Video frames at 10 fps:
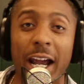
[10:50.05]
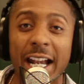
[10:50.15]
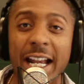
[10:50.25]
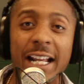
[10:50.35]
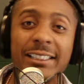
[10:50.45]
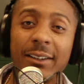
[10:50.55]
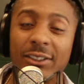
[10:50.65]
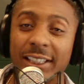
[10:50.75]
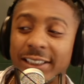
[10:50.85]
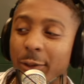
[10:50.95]

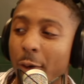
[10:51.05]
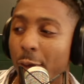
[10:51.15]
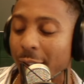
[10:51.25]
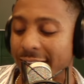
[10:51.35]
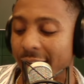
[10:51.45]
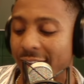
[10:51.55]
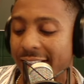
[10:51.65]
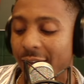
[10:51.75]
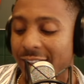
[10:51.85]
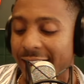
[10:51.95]

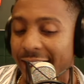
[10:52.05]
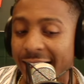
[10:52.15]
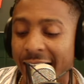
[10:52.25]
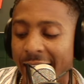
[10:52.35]
888-760-3776.